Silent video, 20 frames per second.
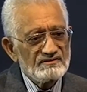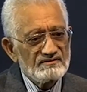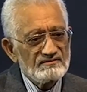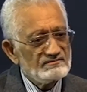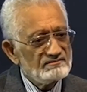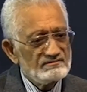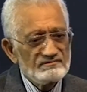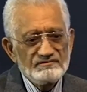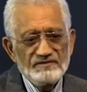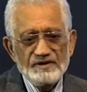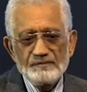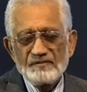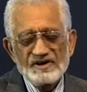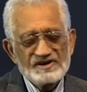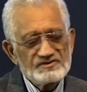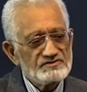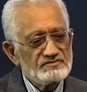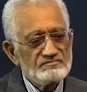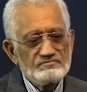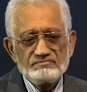We
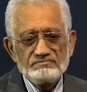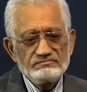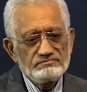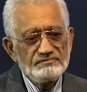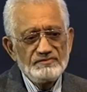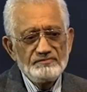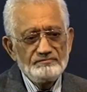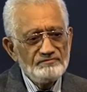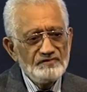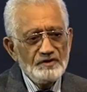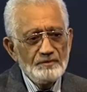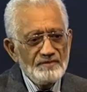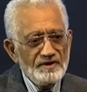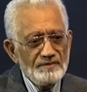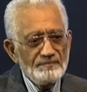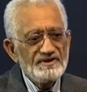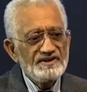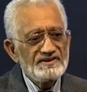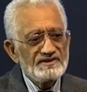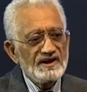may be
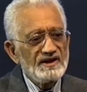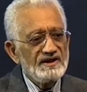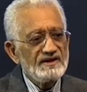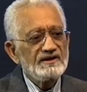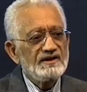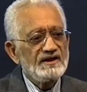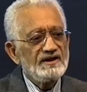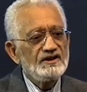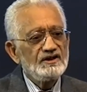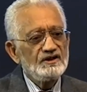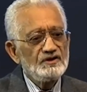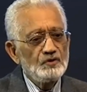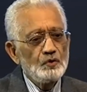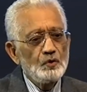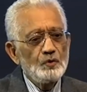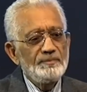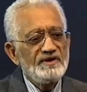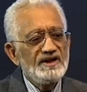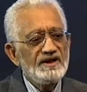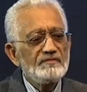thinking
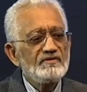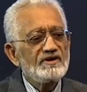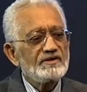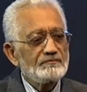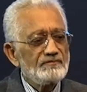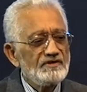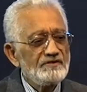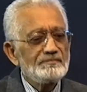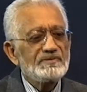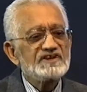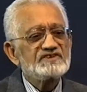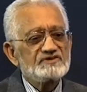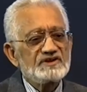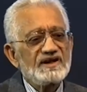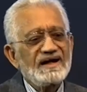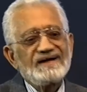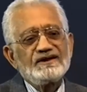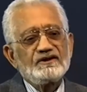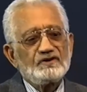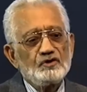globally, but we must
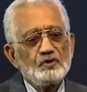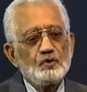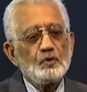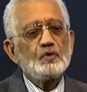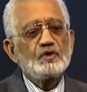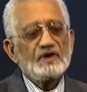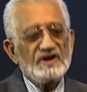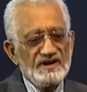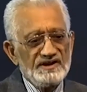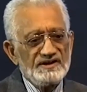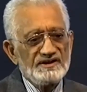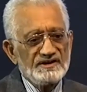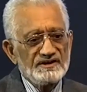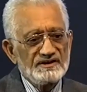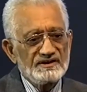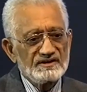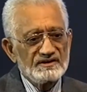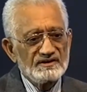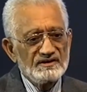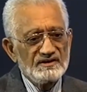act locally here.
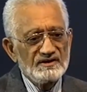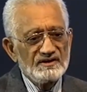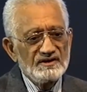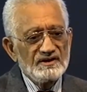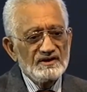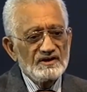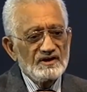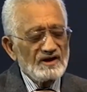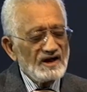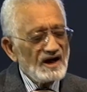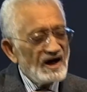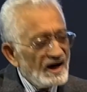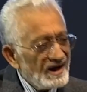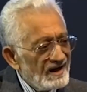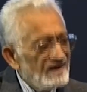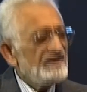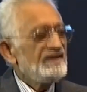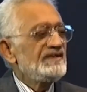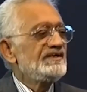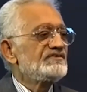Our
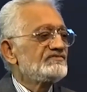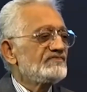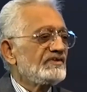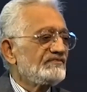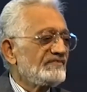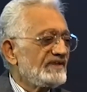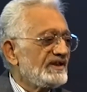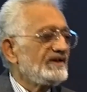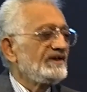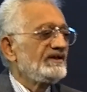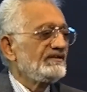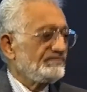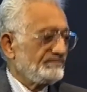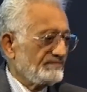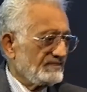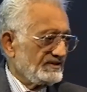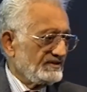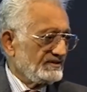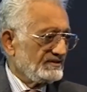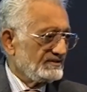needs are very
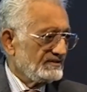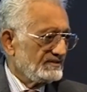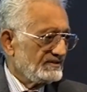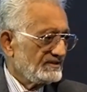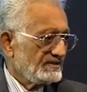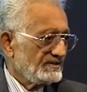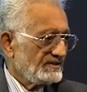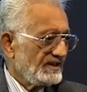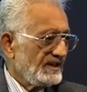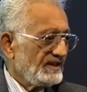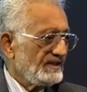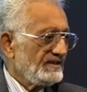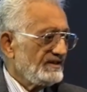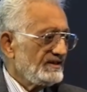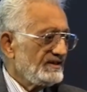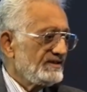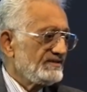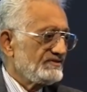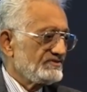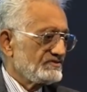different than
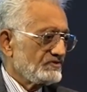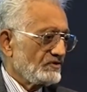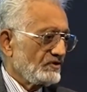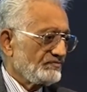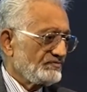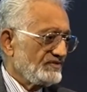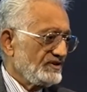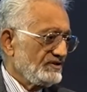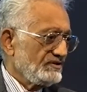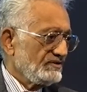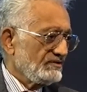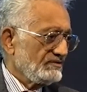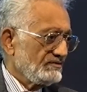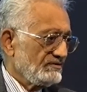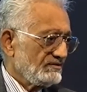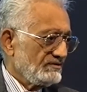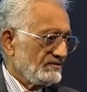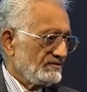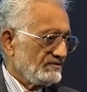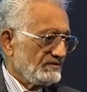needs of the
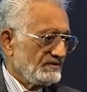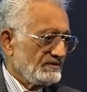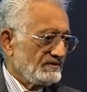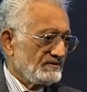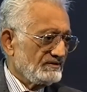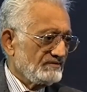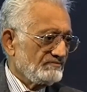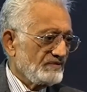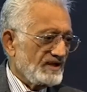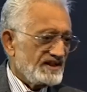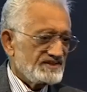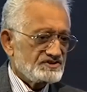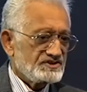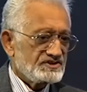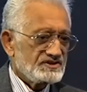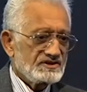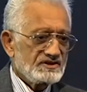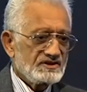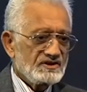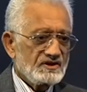West
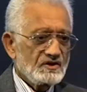or